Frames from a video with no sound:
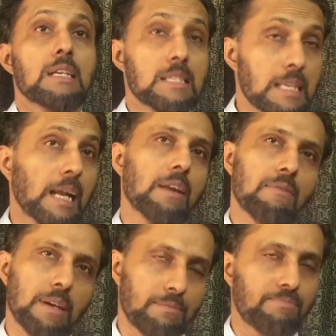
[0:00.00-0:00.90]

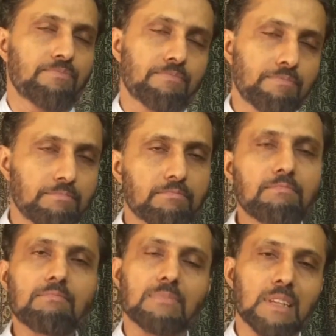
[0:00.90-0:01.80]
Second one,
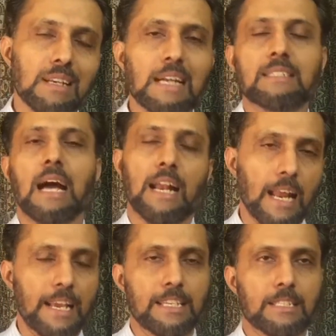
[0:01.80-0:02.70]
let's
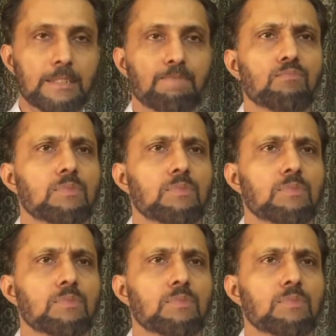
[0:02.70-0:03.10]
analyze